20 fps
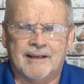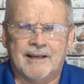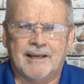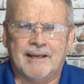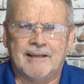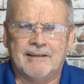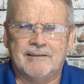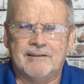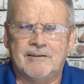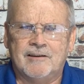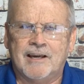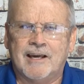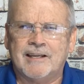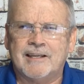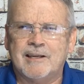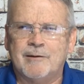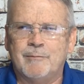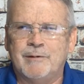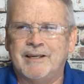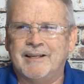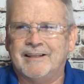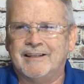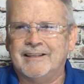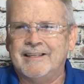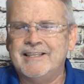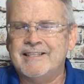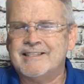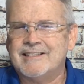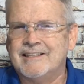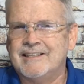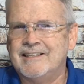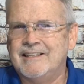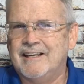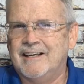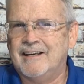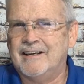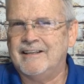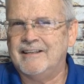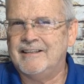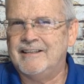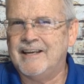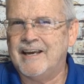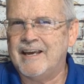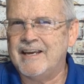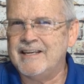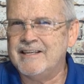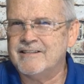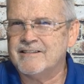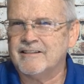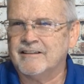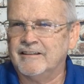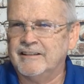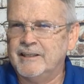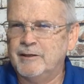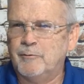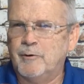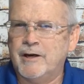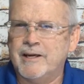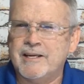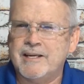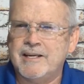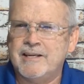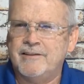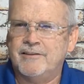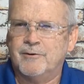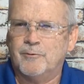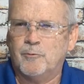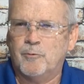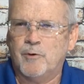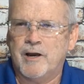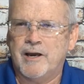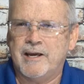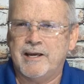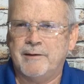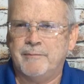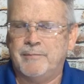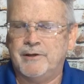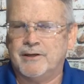And you got to give me at least a day's leeway either way,